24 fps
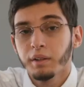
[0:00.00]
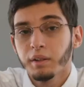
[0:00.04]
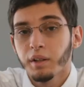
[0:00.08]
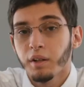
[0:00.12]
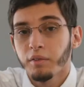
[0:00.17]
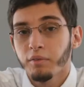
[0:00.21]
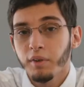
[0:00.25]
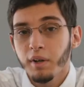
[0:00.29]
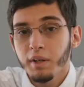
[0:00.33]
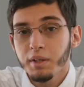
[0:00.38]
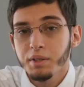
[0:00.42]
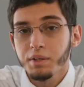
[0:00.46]

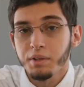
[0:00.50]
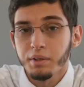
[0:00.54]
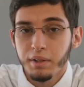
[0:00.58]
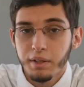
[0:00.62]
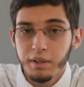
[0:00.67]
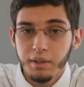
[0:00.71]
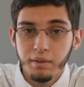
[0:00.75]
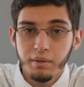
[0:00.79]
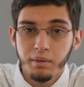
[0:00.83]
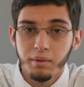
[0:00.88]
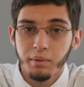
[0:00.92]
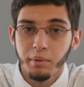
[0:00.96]

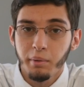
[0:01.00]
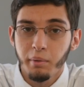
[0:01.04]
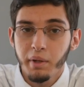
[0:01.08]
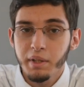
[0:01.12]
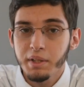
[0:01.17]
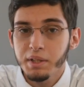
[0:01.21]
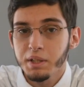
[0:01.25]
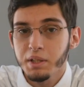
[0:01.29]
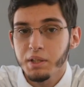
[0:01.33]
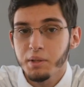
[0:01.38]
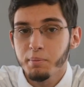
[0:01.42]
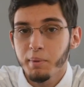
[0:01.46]
Conversely,
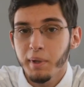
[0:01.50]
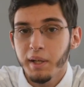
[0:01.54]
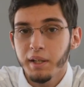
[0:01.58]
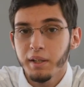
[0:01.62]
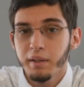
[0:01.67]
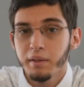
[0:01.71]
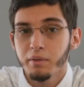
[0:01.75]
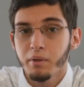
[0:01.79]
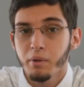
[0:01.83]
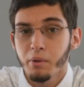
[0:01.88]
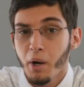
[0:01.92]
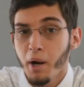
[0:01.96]
once the speed
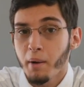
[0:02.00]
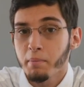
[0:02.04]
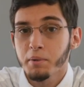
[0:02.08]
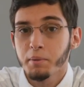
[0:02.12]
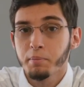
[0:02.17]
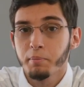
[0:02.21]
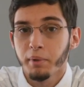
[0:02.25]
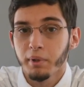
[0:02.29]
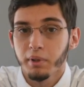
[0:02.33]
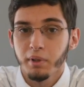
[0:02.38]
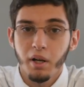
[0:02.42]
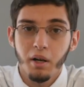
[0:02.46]
drops
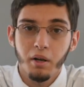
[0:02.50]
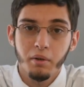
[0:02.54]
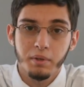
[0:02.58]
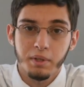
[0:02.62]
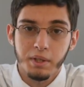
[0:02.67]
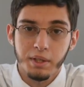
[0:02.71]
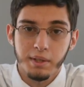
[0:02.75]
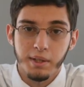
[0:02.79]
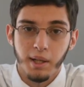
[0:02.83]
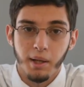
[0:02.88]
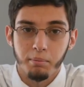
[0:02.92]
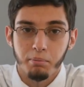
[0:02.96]
below
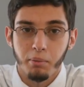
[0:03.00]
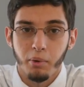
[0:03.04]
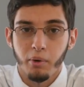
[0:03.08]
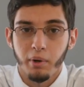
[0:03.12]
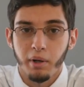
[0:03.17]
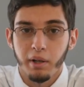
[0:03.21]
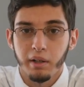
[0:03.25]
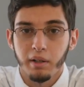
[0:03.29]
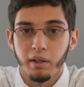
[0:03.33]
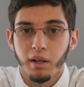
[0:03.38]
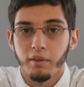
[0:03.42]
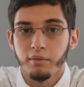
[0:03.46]
the set
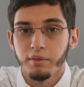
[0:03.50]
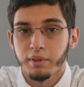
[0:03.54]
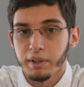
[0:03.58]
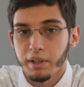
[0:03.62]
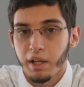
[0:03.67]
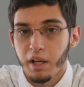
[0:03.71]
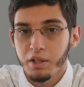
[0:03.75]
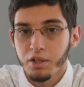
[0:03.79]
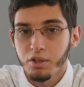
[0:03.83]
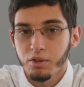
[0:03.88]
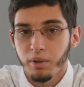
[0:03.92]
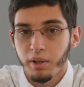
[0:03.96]
point of the
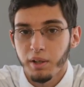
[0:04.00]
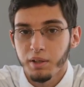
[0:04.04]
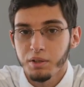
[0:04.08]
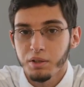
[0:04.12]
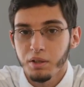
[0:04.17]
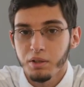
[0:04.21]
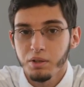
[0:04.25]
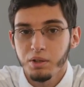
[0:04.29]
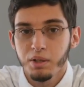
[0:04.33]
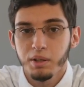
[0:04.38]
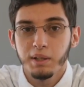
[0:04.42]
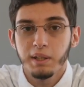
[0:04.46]
notch
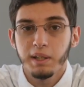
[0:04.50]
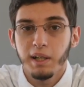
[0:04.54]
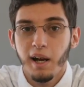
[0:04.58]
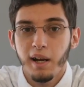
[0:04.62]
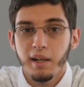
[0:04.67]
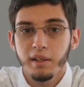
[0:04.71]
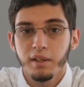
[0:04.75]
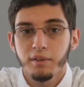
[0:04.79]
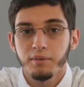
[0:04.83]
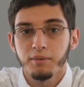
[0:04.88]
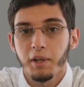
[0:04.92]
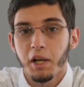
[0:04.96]
transition, the
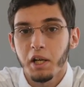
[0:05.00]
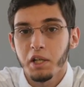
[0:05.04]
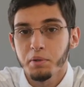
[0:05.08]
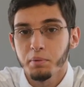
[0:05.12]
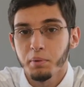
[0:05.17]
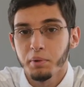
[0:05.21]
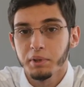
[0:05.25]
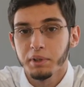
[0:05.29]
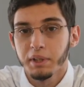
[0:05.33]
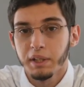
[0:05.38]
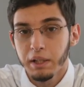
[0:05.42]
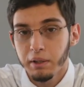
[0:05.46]
active notch
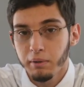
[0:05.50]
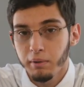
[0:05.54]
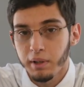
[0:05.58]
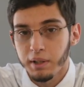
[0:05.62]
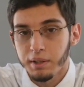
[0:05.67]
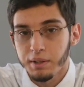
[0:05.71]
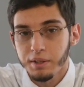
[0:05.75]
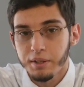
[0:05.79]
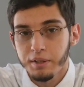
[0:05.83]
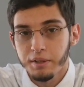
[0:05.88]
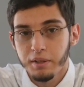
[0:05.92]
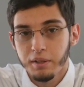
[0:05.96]
will decrease.